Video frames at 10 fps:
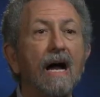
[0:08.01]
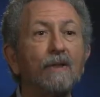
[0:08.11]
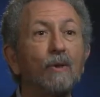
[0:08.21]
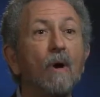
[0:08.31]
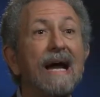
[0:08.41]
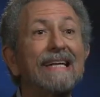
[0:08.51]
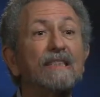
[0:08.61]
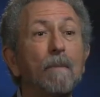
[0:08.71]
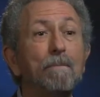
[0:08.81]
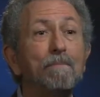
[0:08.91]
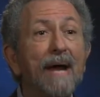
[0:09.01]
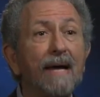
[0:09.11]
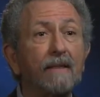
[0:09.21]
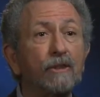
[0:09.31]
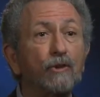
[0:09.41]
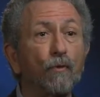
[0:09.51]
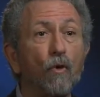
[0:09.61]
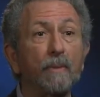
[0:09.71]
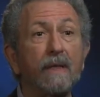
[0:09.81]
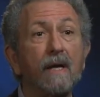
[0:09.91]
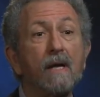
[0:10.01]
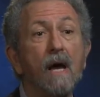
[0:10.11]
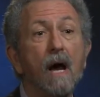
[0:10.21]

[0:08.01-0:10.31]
HydroEye is a balanced formula